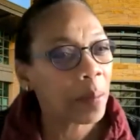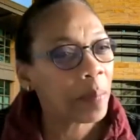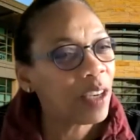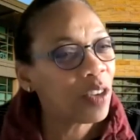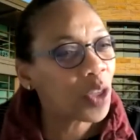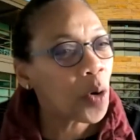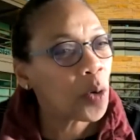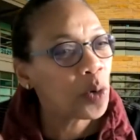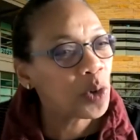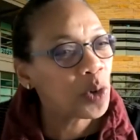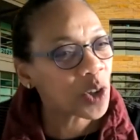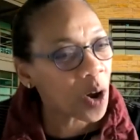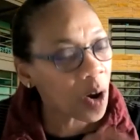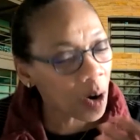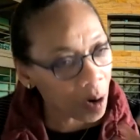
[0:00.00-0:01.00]

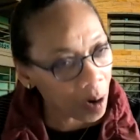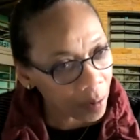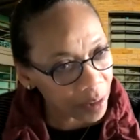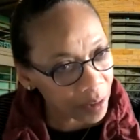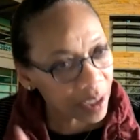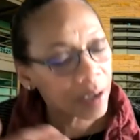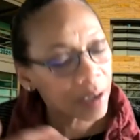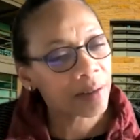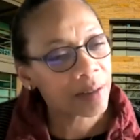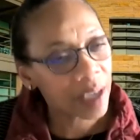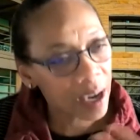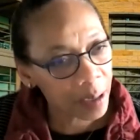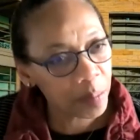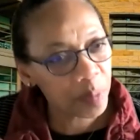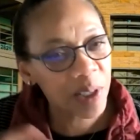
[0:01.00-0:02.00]
Those are the
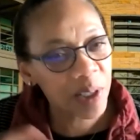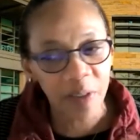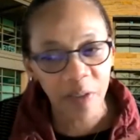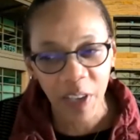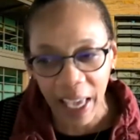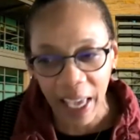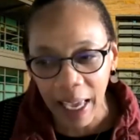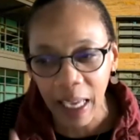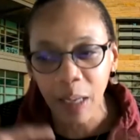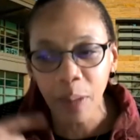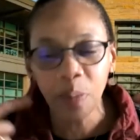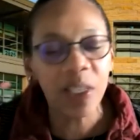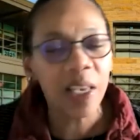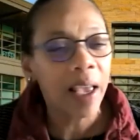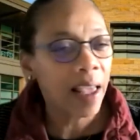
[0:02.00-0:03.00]
types of
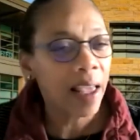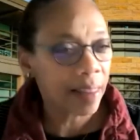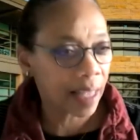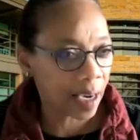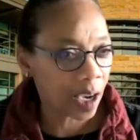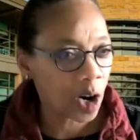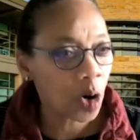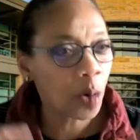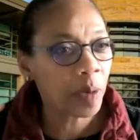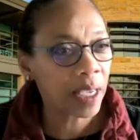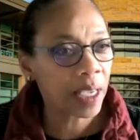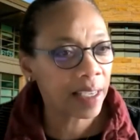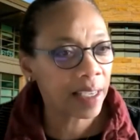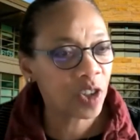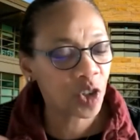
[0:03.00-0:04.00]
games that help
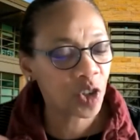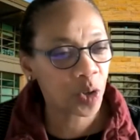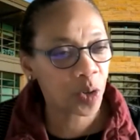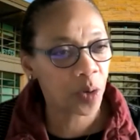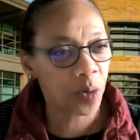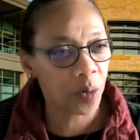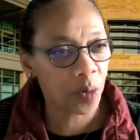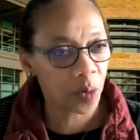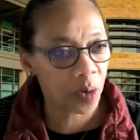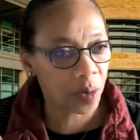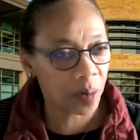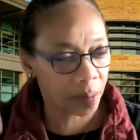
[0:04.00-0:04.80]
kids to